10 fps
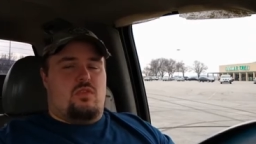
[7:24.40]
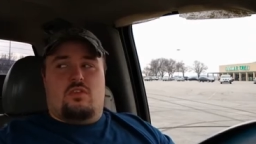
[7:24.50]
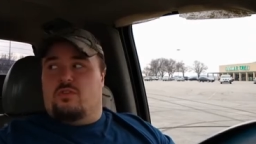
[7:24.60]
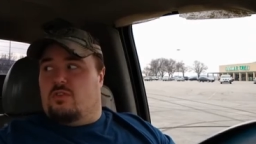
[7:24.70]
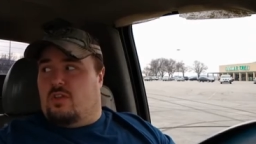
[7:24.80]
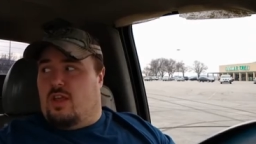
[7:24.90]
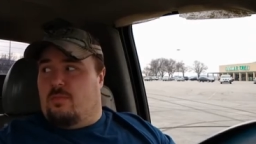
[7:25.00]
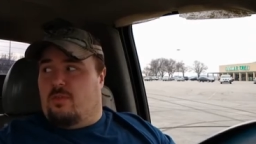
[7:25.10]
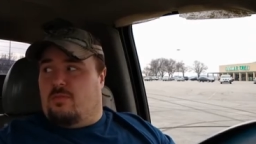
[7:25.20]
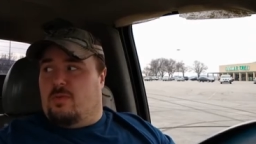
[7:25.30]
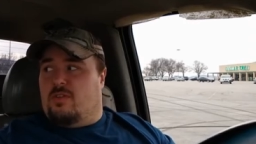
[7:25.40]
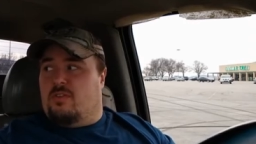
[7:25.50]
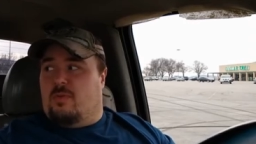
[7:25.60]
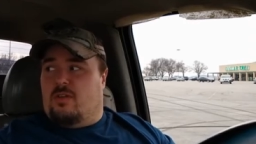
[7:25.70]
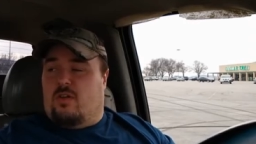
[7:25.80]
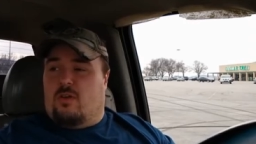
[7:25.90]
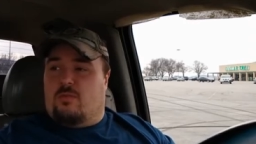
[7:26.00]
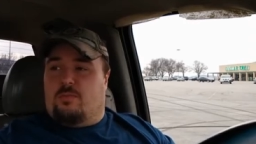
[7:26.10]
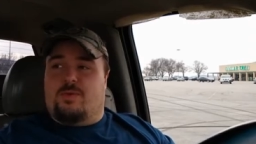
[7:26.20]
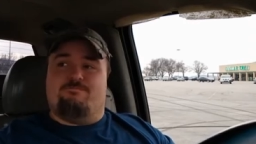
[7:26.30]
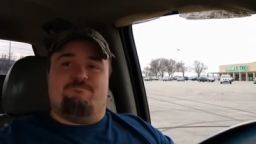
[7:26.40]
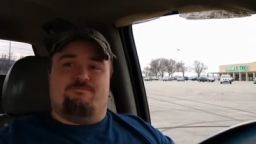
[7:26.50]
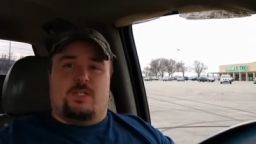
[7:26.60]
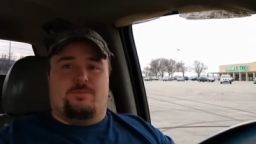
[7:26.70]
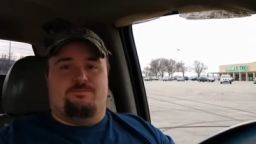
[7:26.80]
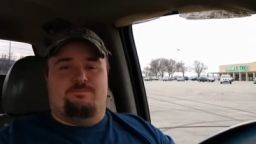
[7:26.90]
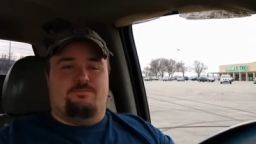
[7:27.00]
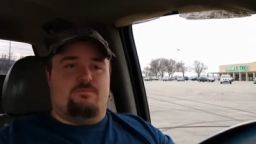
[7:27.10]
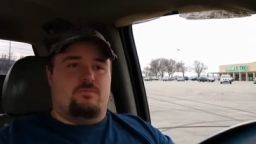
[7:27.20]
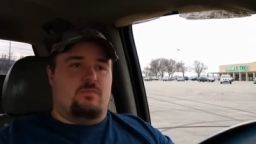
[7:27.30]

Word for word: Usually an ambulance means somebody's hurt, but you know.